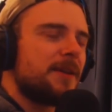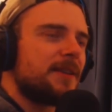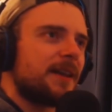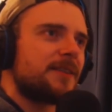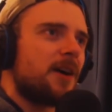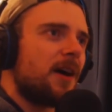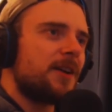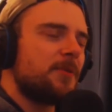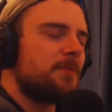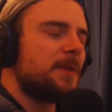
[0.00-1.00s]
and
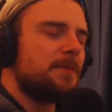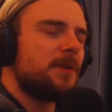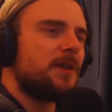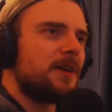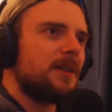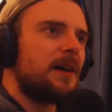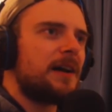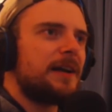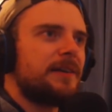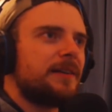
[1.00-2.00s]
talking with people
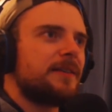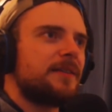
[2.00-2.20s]
online,